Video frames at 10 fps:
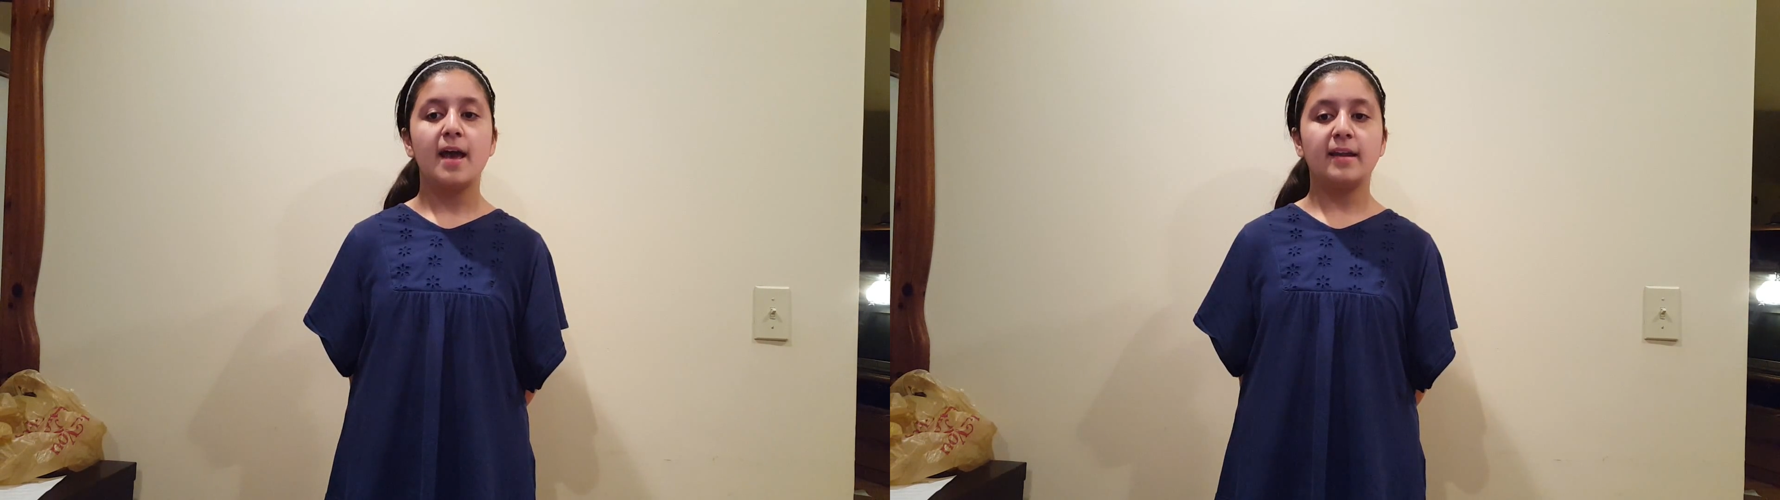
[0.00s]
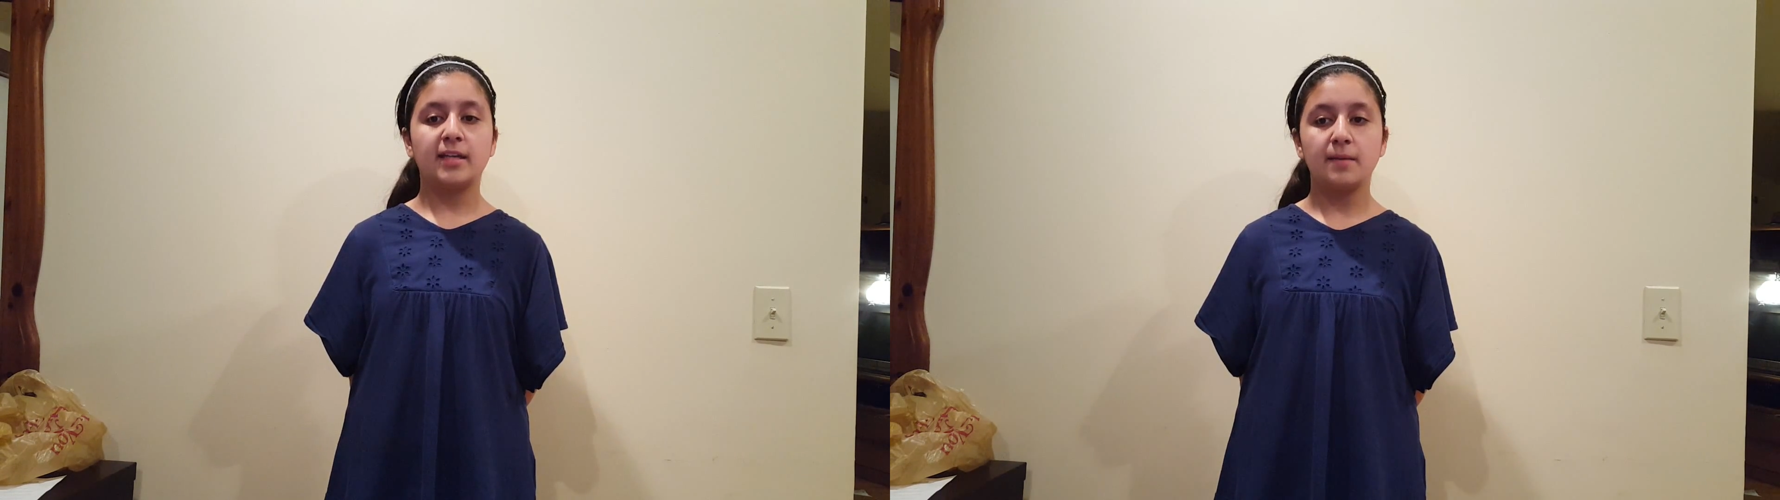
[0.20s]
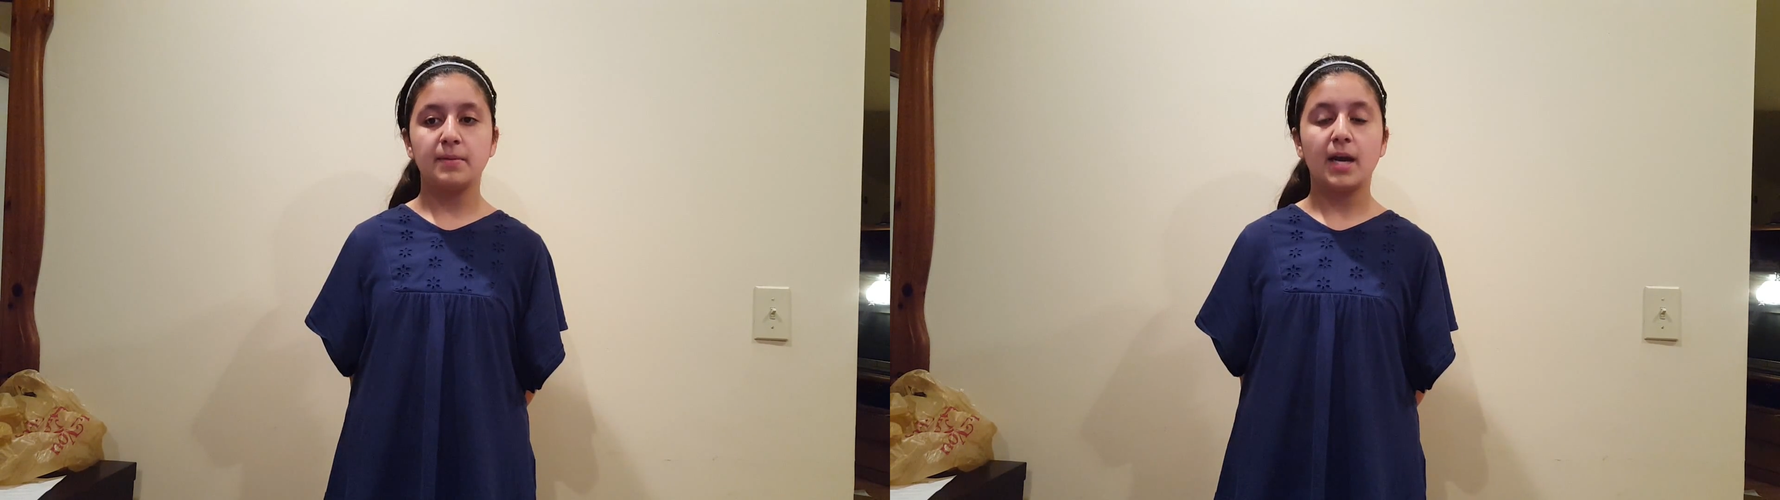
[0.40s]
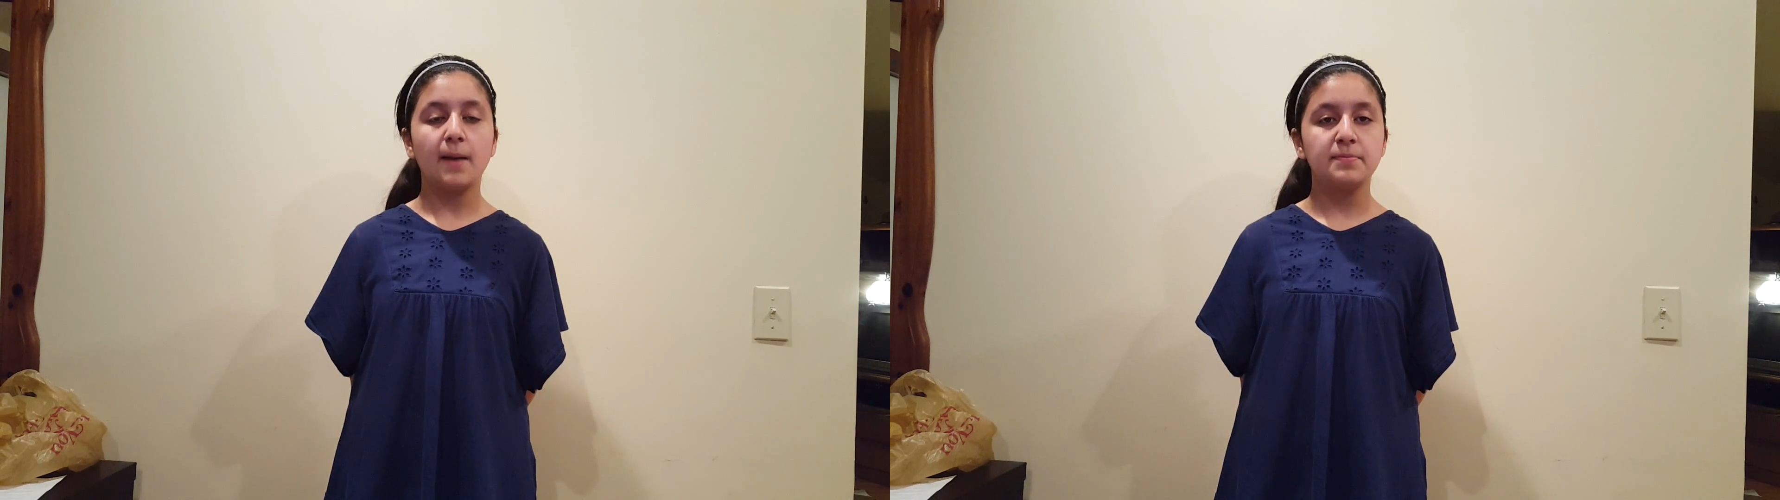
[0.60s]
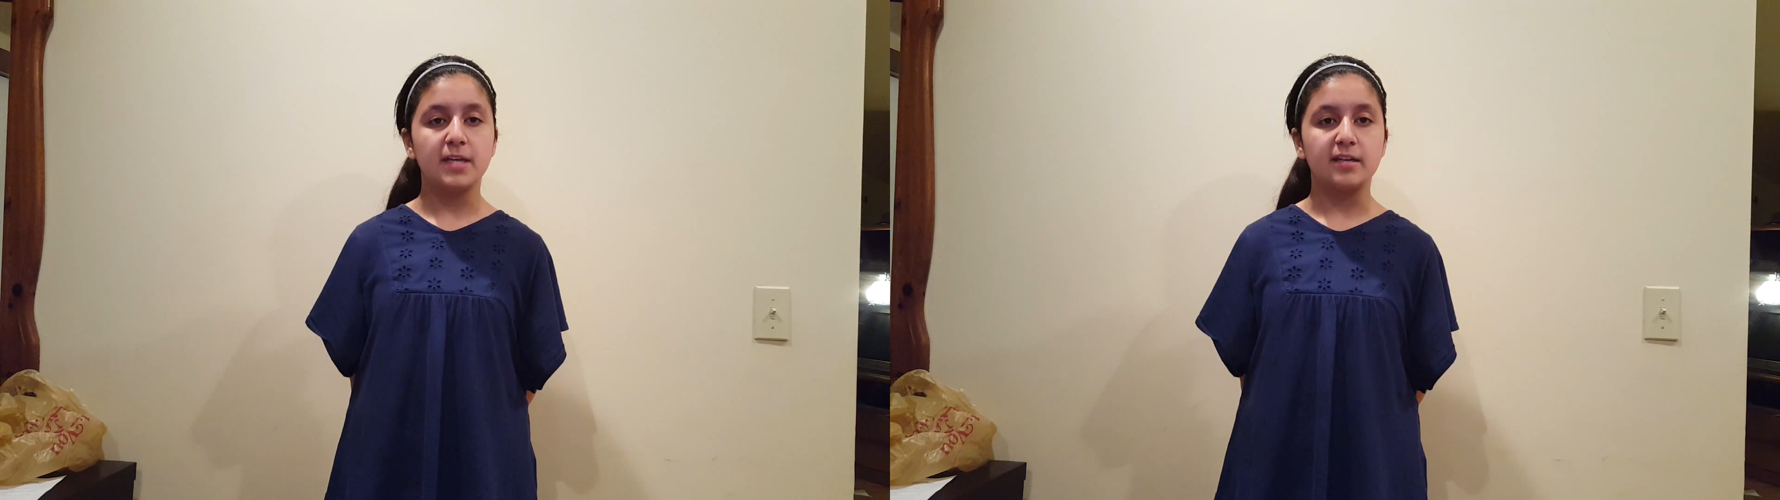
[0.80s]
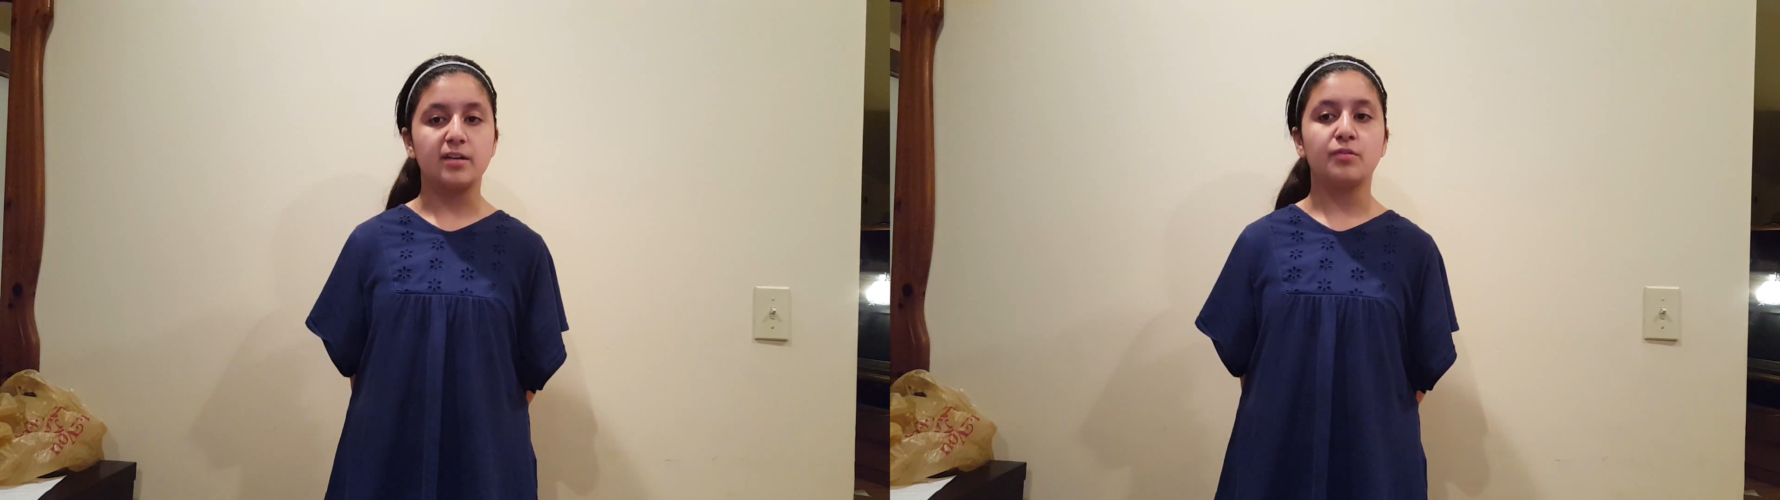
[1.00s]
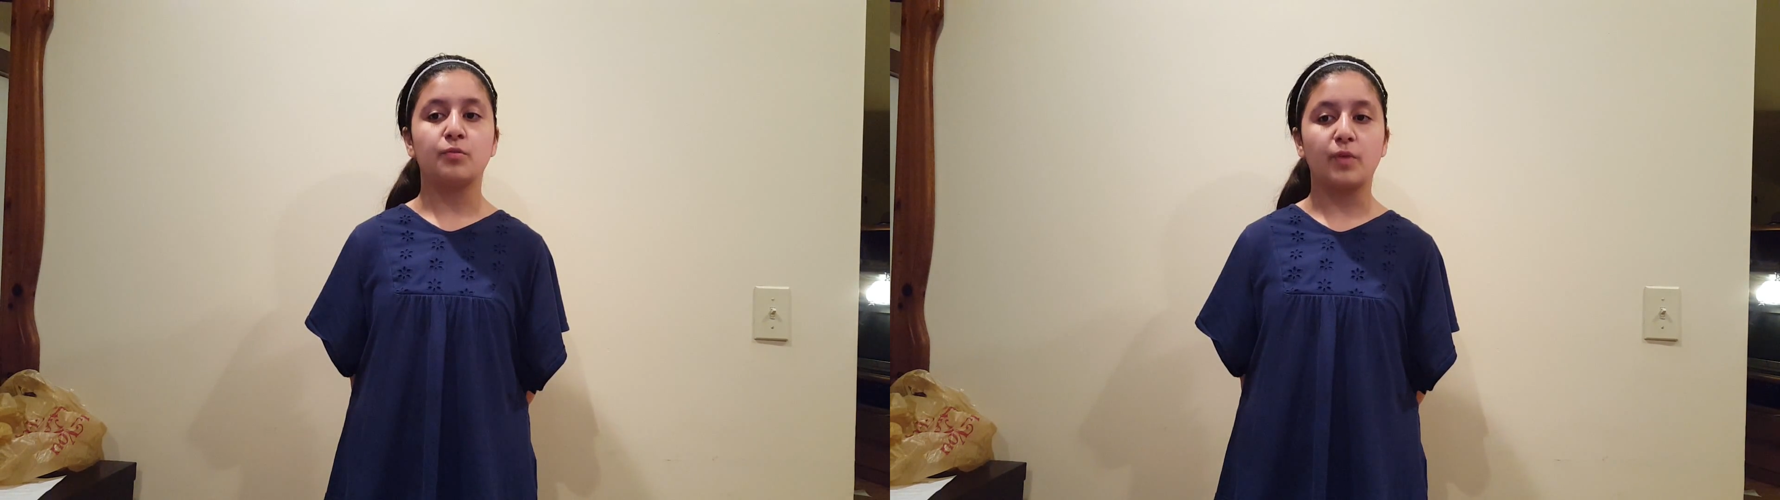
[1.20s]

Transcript: and can be updated